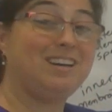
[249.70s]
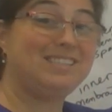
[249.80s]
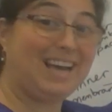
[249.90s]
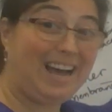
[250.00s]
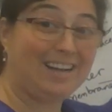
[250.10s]

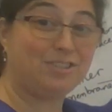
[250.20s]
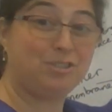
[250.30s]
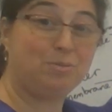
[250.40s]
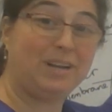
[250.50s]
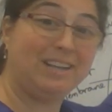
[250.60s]
attach
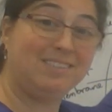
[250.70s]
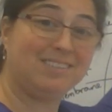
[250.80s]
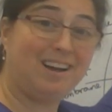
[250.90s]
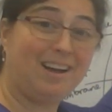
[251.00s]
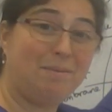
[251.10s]
to an
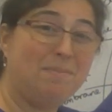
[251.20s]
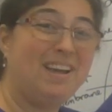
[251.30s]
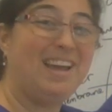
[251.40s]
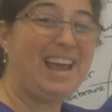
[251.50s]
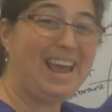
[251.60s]
enzyme
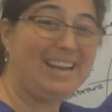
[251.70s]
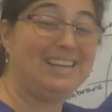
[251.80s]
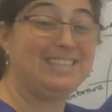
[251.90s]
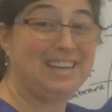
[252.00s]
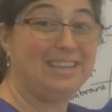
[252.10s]

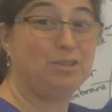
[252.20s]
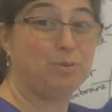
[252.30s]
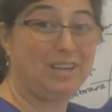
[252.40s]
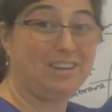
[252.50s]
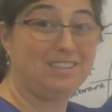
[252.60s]
NADH
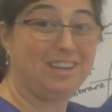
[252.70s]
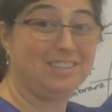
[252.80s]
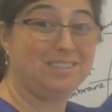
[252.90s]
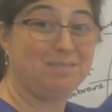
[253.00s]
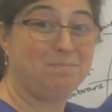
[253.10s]

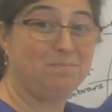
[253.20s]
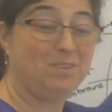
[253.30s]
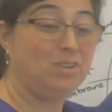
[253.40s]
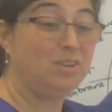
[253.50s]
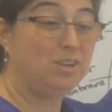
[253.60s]
reductase.
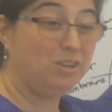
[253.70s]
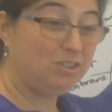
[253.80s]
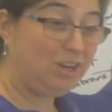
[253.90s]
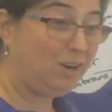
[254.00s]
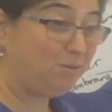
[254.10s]

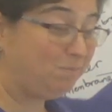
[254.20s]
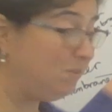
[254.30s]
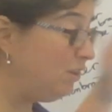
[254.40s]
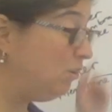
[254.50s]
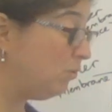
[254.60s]
So
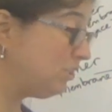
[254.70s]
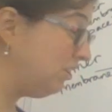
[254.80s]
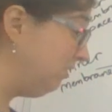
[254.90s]
what's going to